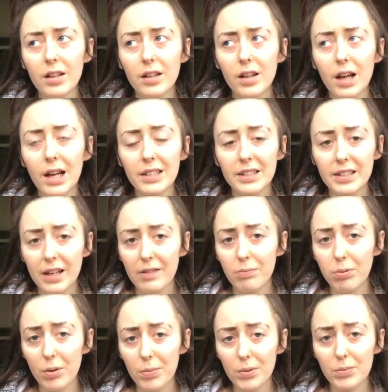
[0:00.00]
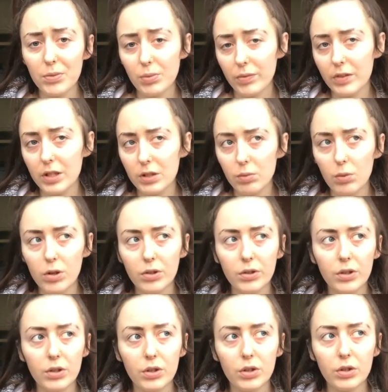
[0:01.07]
did have problems with this one
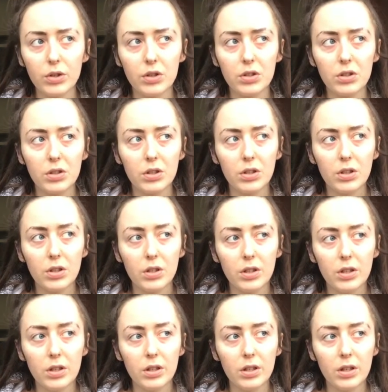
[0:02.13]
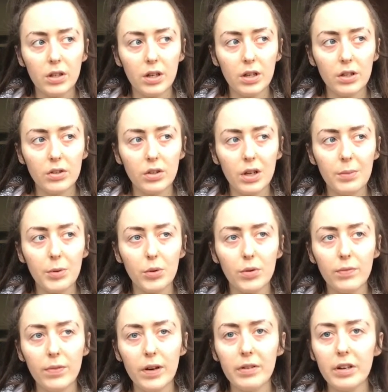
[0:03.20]
because at the time it was
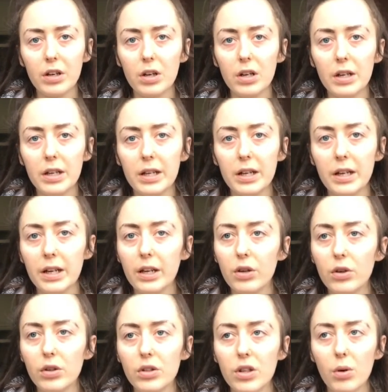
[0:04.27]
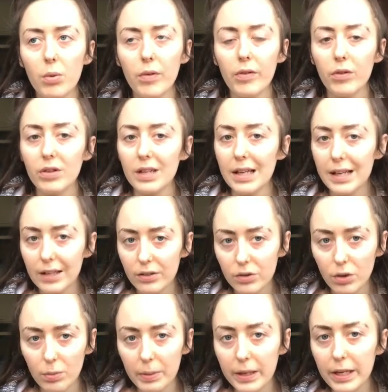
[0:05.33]
very early and they couldn't tell whether it was
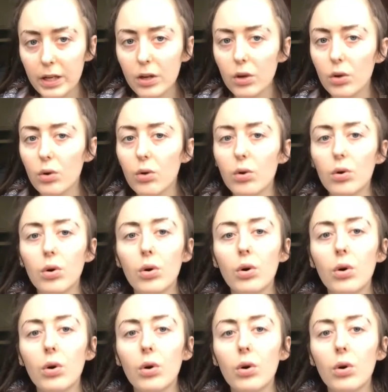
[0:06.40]
ectopic or